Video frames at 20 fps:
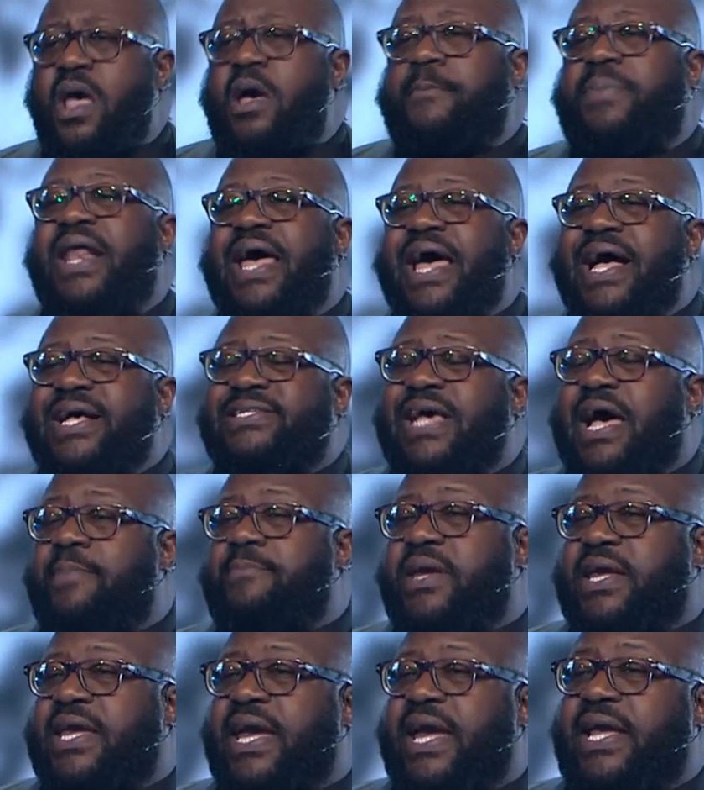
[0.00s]
But as I
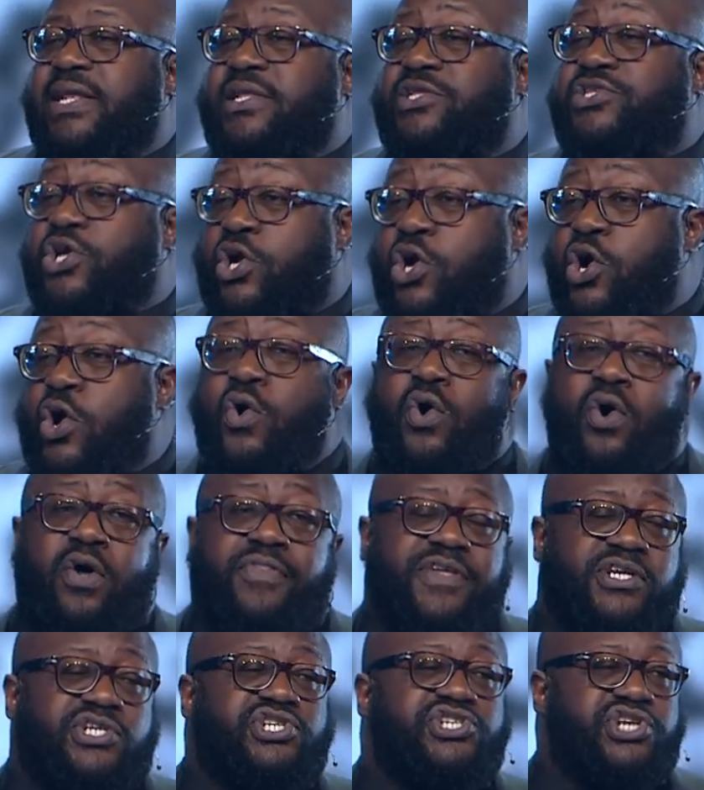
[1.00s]
began to go
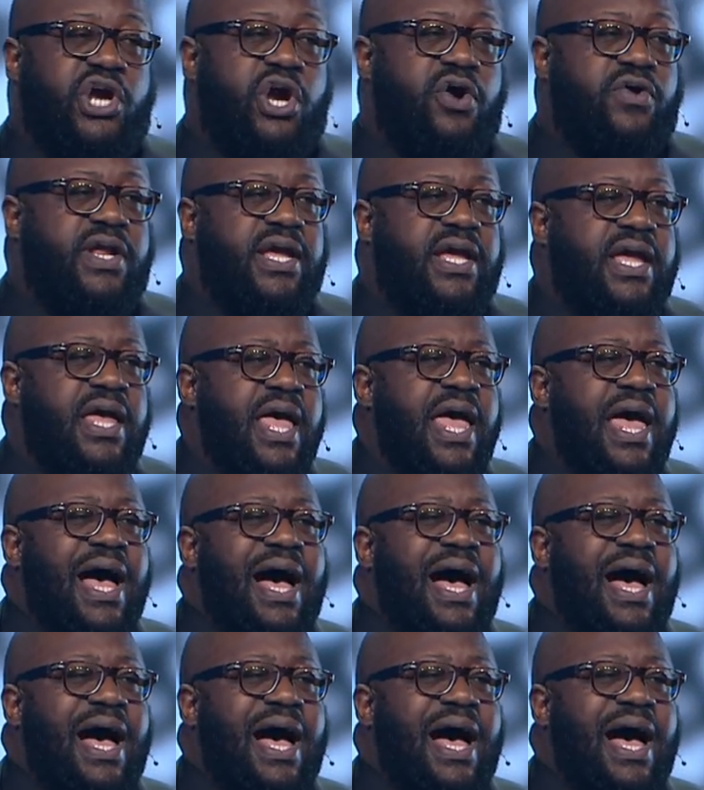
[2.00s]
on this journey,